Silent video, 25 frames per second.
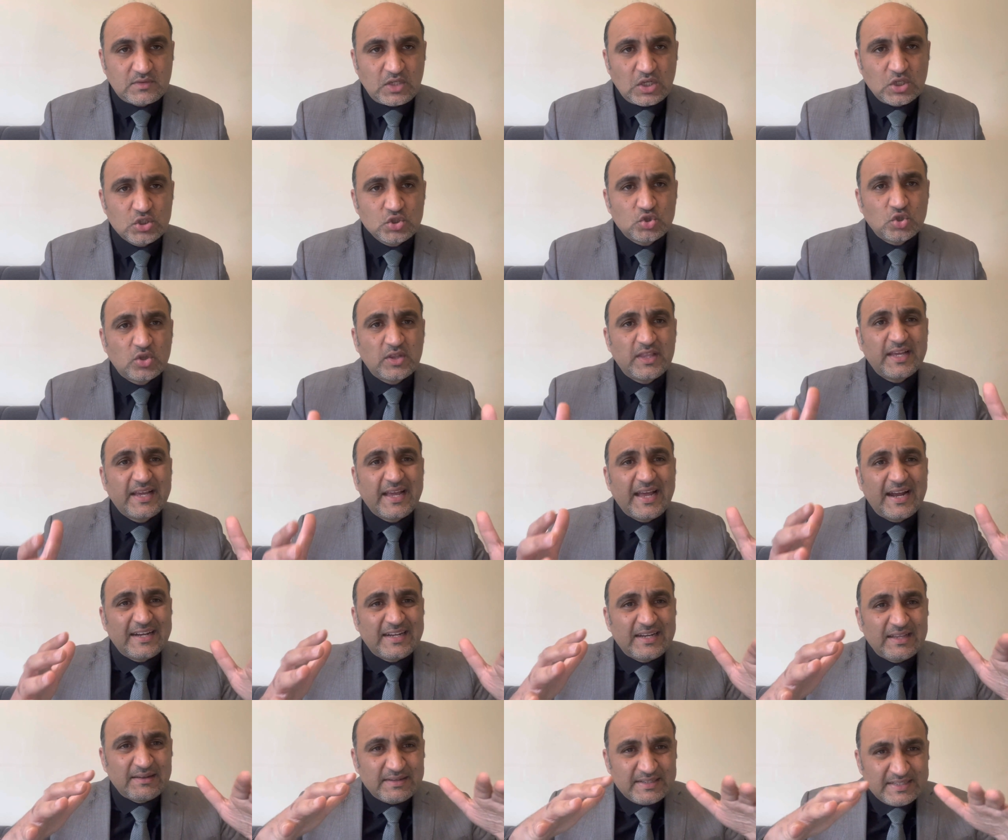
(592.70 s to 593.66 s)
So they
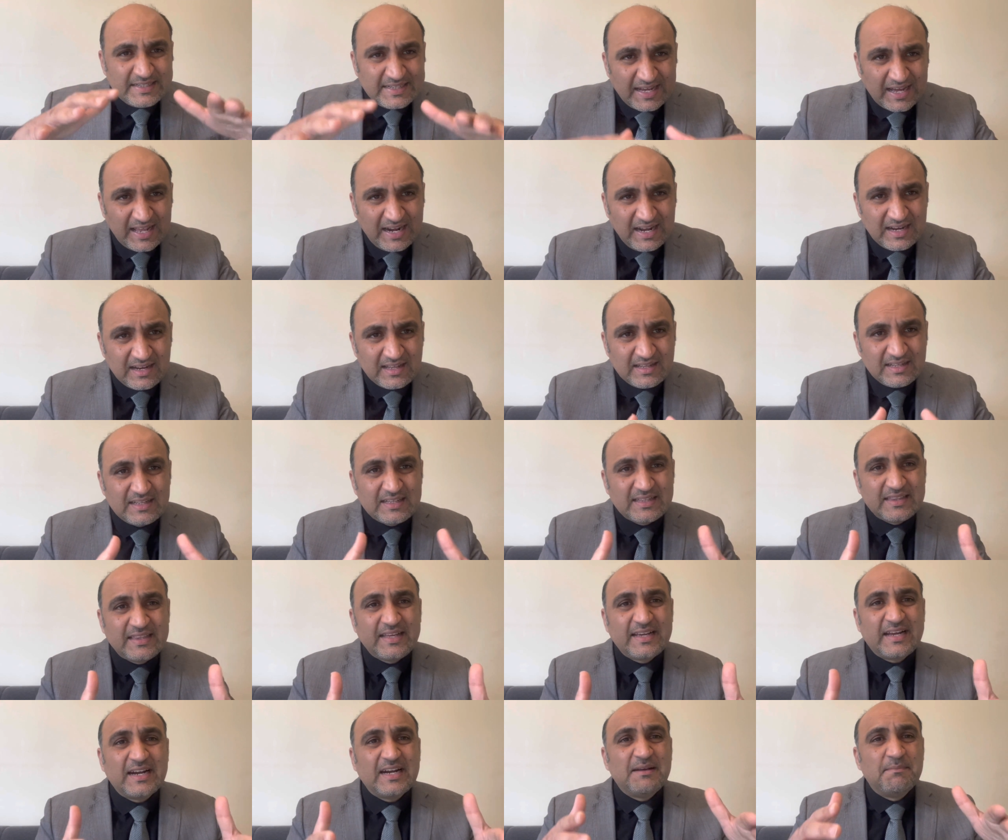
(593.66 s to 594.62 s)
get dull,
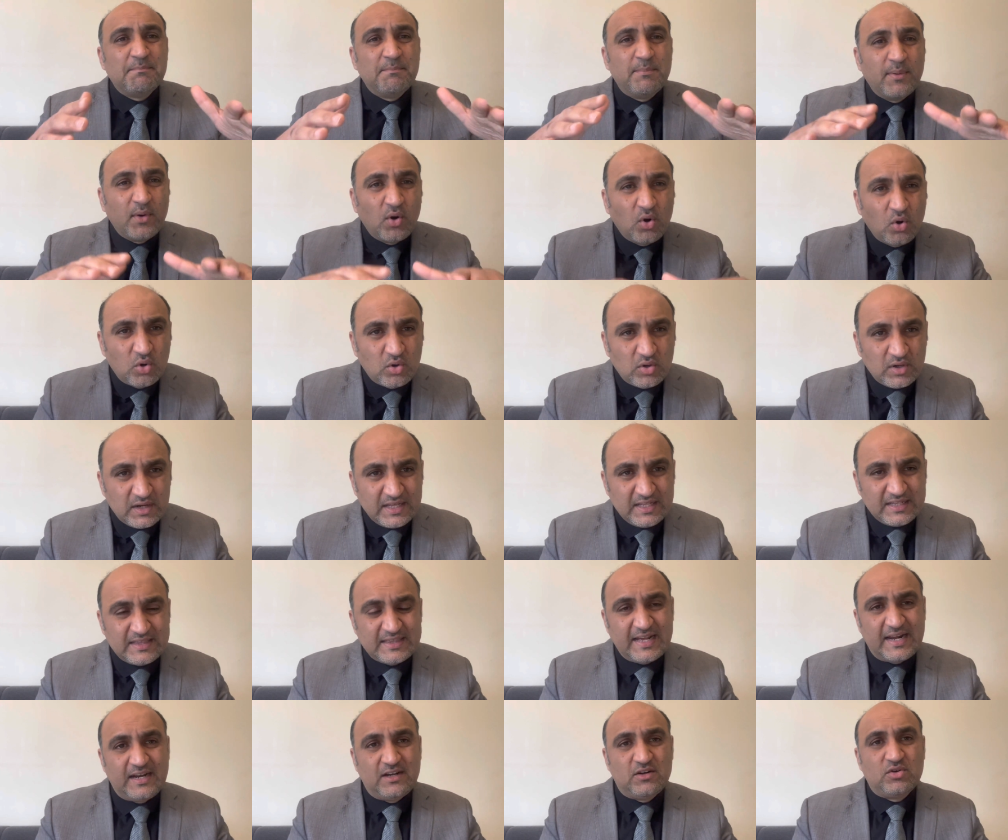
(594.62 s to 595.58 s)
they get bored in
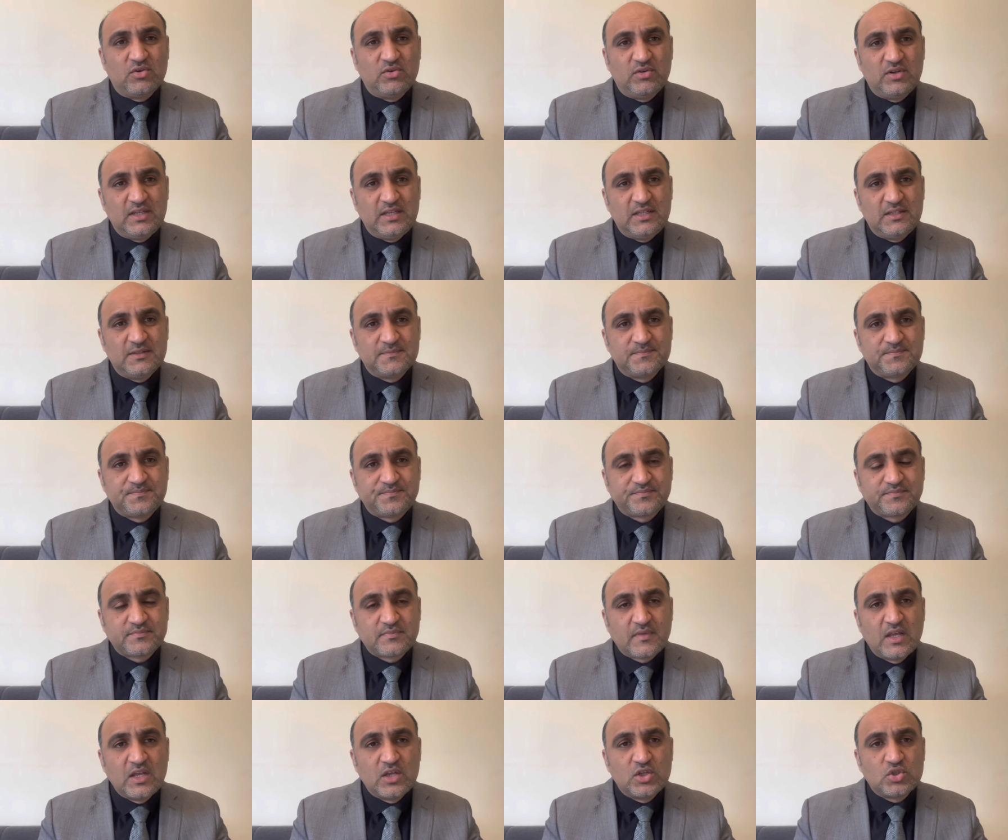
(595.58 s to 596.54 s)
that routine.
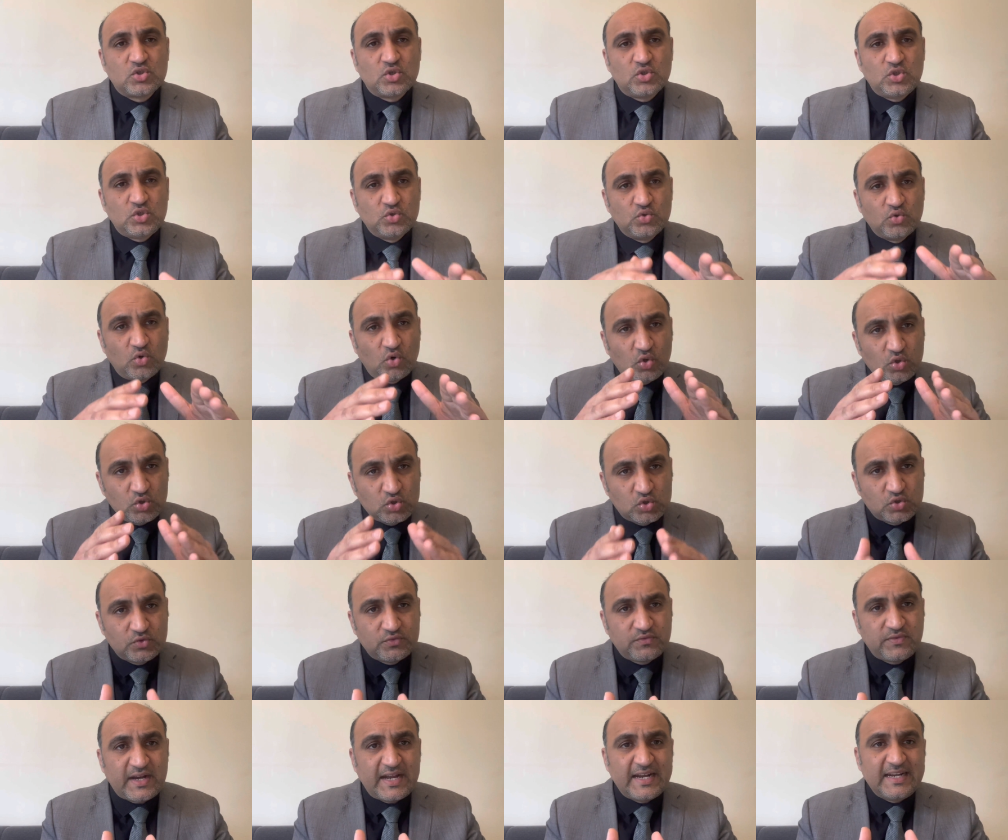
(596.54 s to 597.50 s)
So you
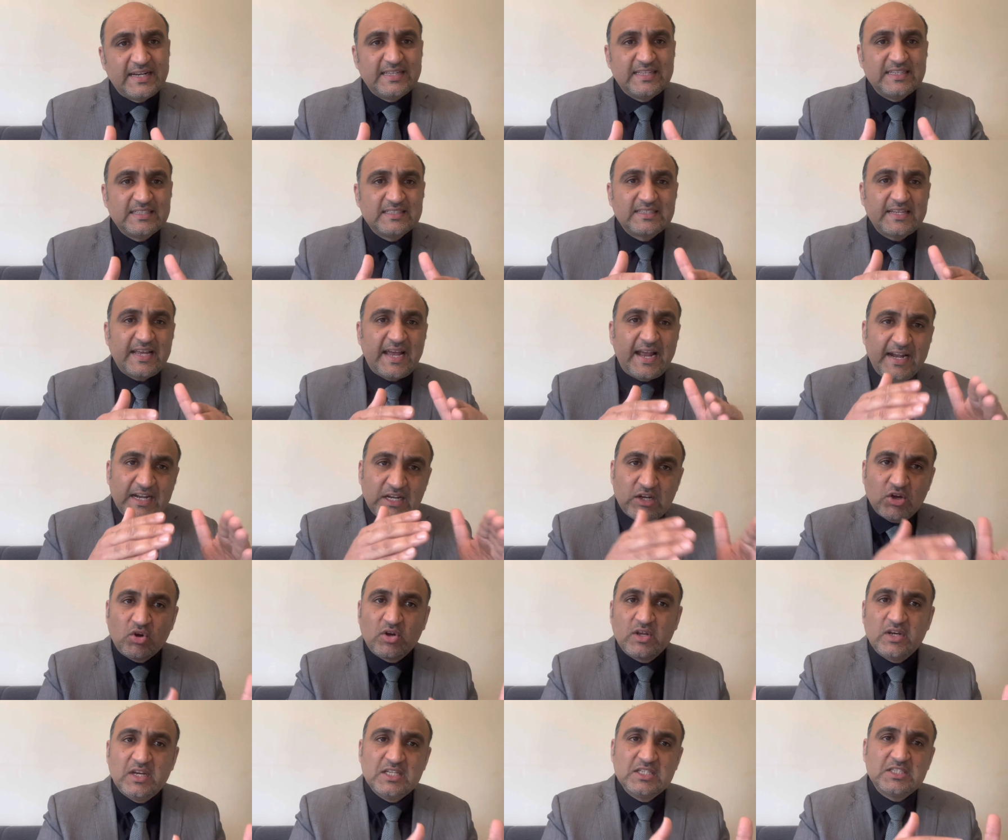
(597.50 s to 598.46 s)
also find this
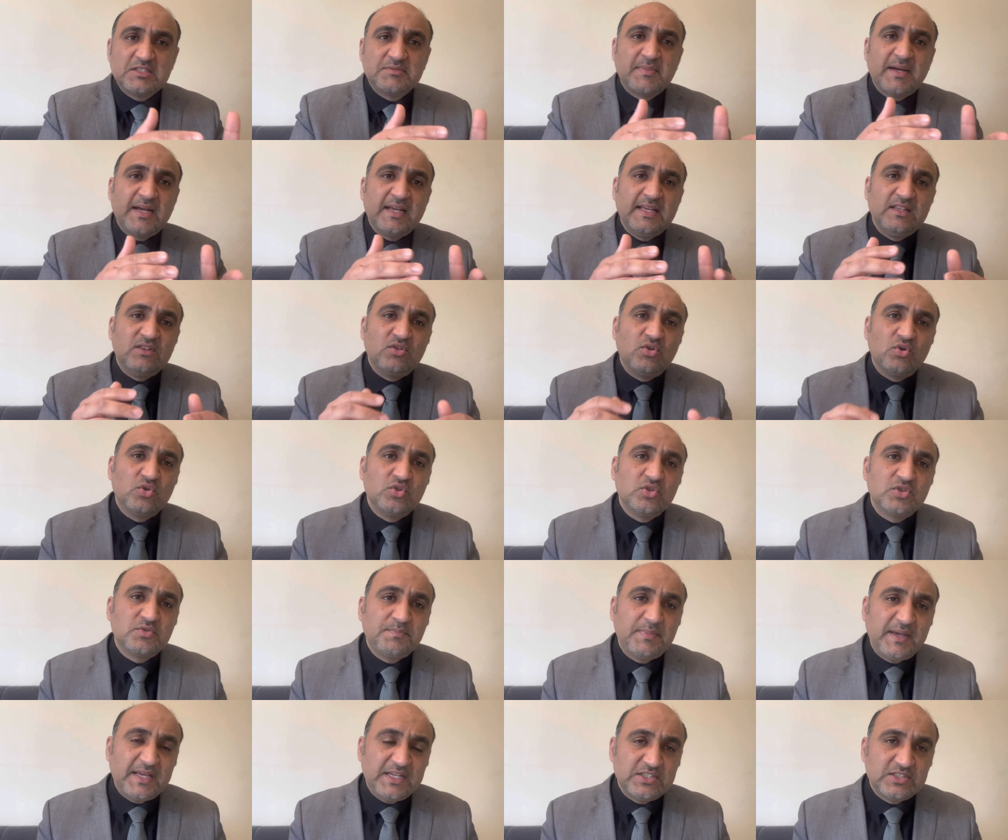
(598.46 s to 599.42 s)
antagonisma in those
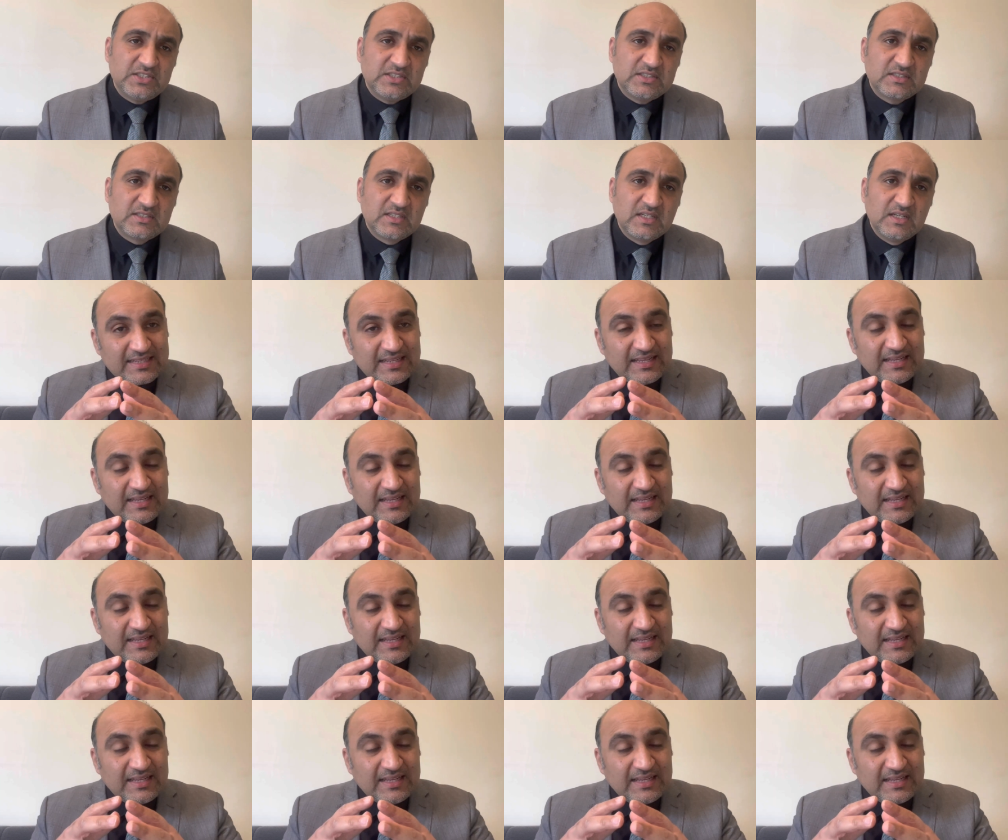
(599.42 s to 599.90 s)
patients.